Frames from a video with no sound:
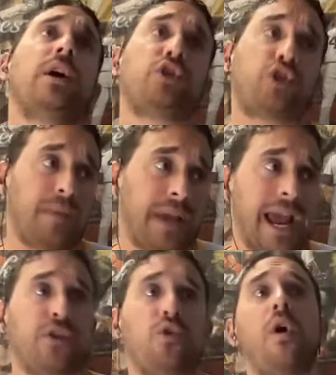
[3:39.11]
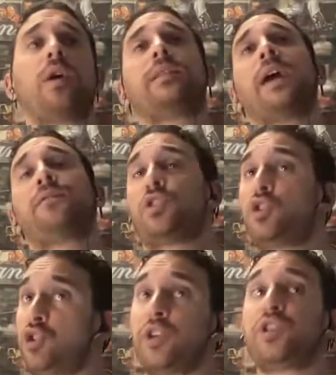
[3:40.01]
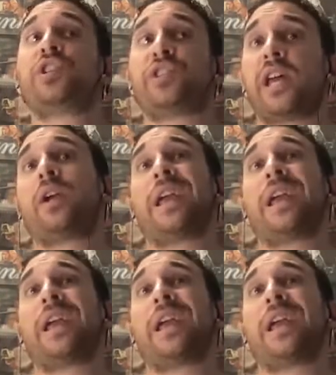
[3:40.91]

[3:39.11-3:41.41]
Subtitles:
should be Andujar on left, Judge in center.